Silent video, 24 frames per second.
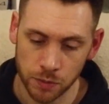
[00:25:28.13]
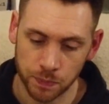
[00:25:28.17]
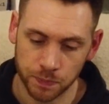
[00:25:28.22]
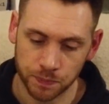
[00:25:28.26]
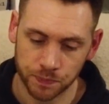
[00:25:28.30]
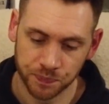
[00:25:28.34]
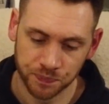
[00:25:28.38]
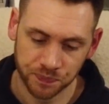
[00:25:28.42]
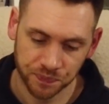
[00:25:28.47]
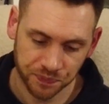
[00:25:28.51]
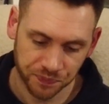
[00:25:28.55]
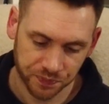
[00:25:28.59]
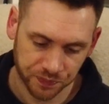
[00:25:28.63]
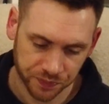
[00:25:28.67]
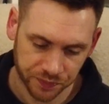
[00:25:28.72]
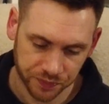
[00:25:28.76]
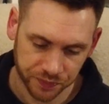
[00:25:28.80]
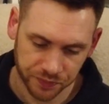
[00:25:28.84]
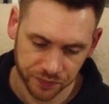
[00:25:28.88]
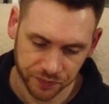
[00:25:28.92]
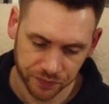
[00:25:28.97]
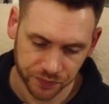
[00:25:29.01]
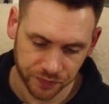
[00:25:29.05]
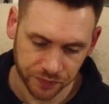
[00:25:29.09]
on here.
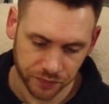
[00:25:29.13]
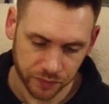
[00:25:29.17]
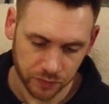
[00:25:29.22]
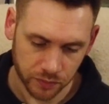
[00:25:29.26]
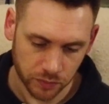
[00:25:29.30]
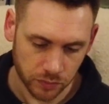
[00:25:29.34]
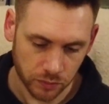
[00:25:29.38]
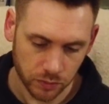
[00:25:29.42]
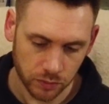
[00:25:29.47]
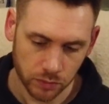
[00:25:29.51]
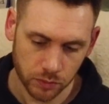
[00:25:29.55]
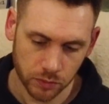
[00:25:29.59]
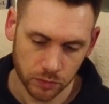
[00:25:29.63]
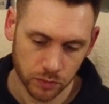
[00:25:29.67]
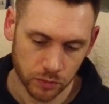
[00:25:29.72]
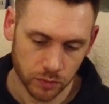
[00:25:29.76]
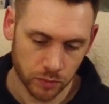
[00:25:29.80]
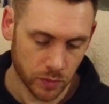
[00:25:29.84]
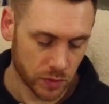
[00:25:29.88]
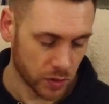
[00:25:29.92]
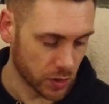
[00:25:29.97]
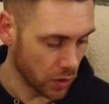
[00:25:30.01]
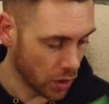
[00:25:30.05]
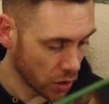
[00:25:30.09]
If you
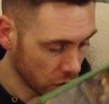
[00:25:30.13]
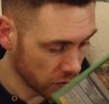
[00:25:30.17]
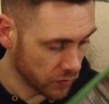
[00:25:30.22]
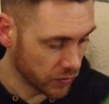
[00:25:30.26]
know, you know.